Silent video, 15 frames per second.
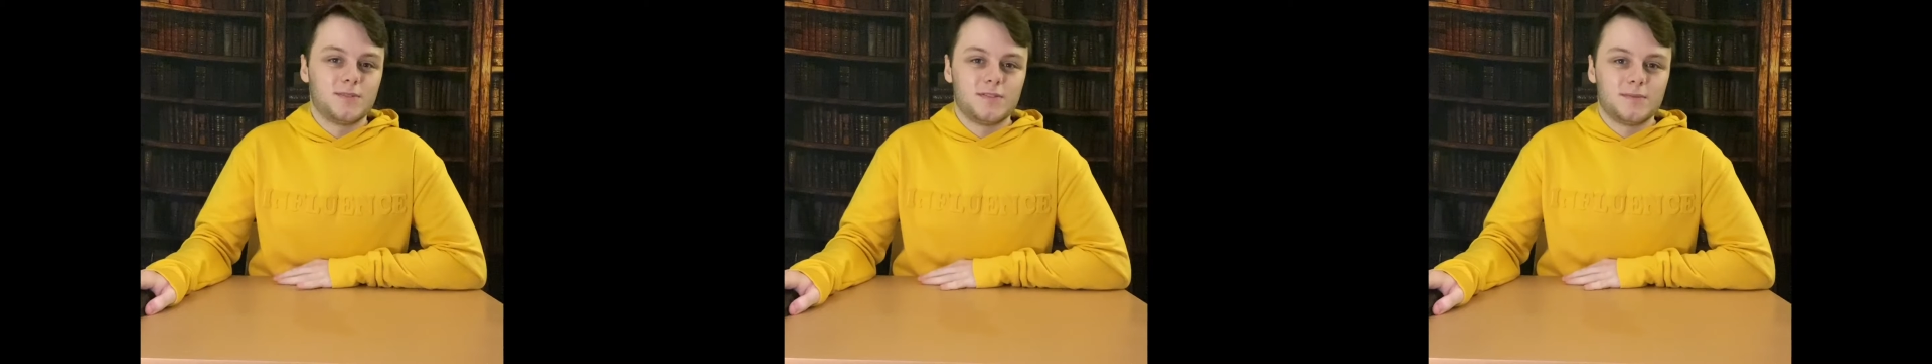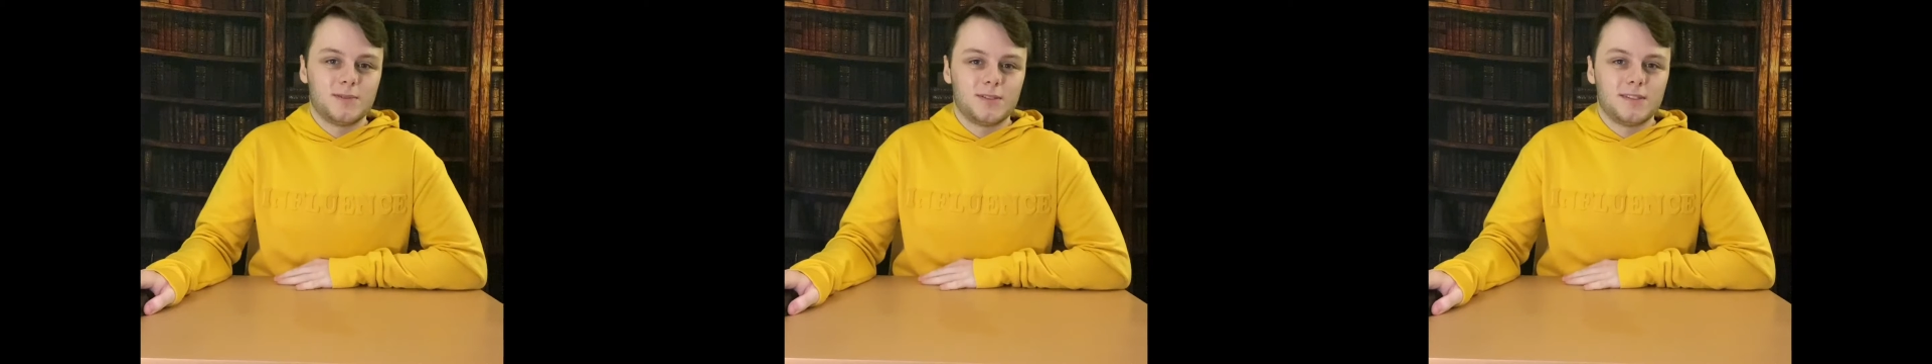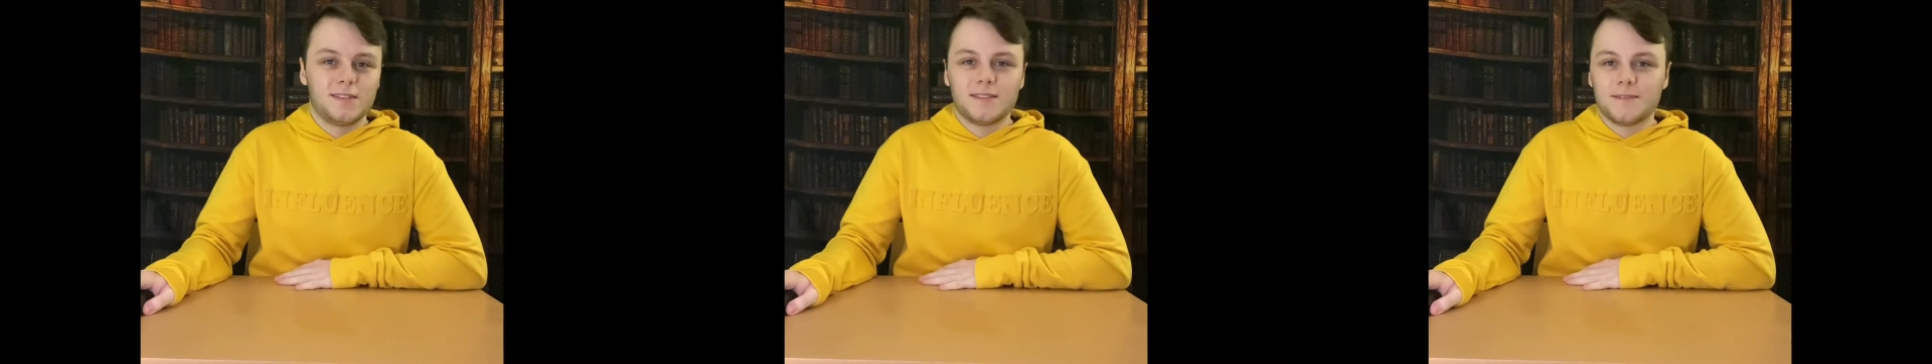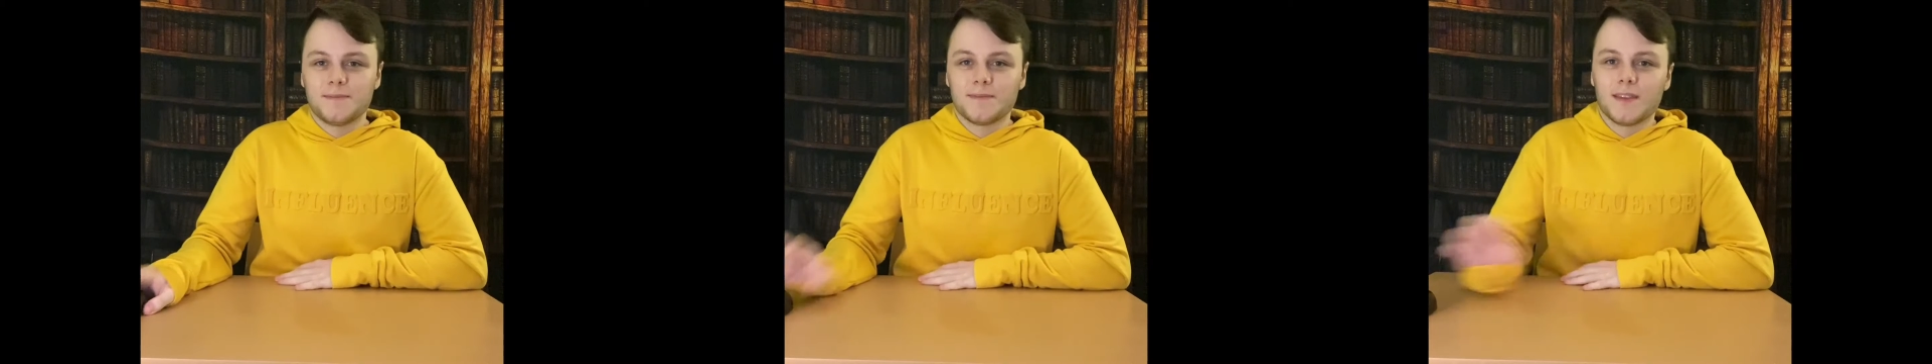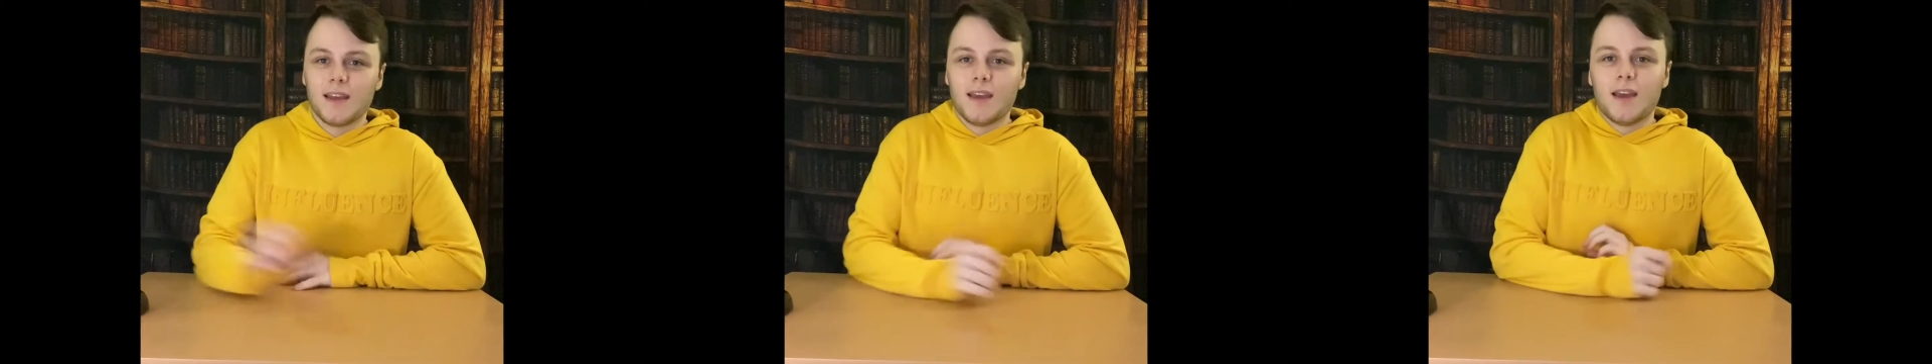if I'm honest.
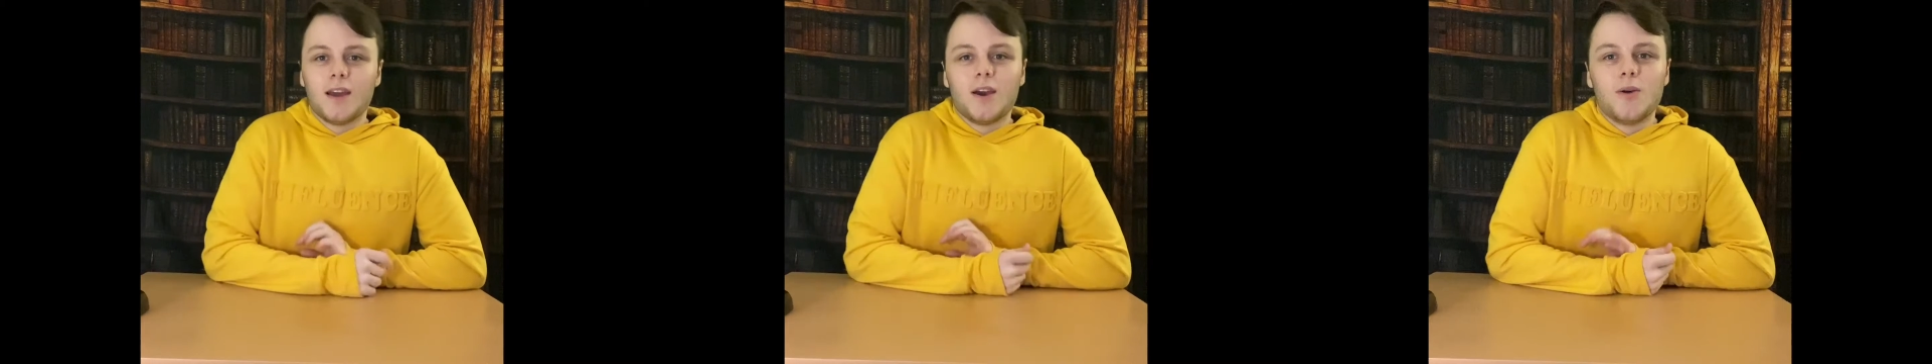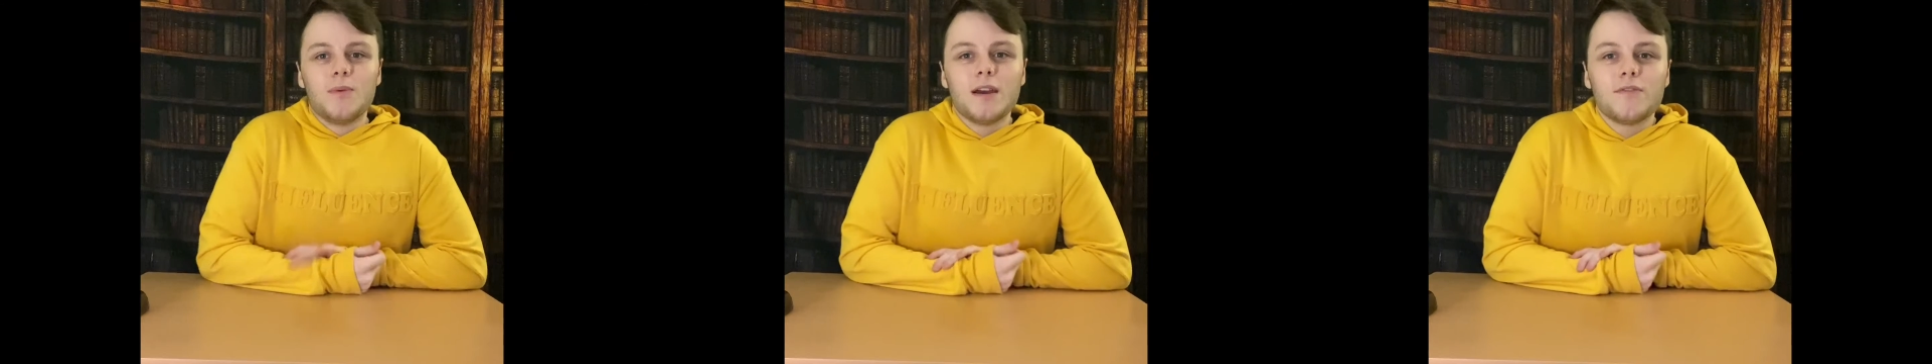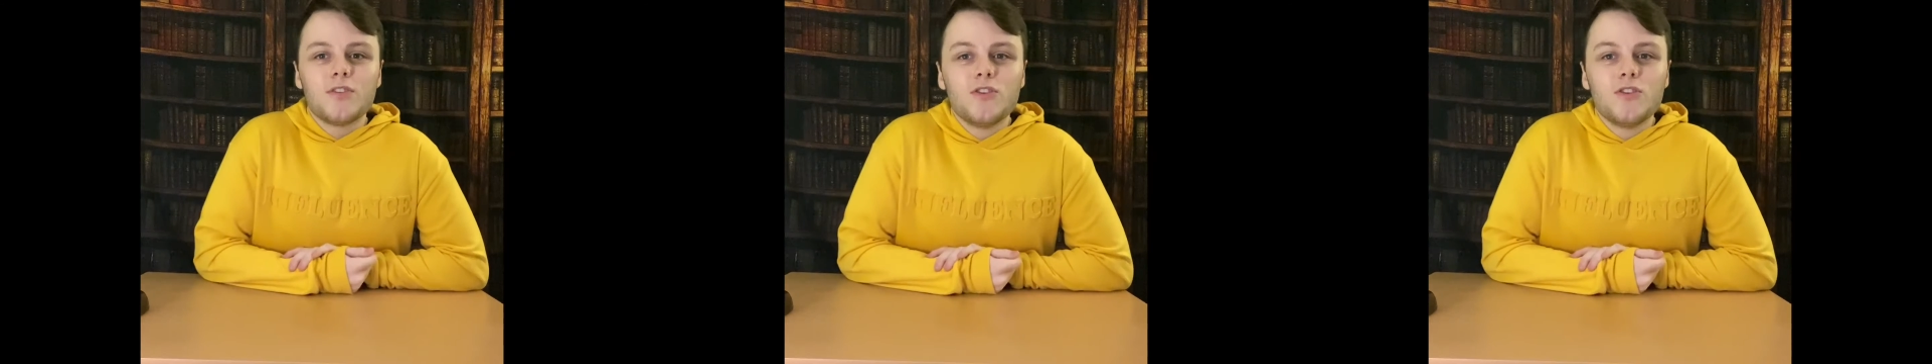We have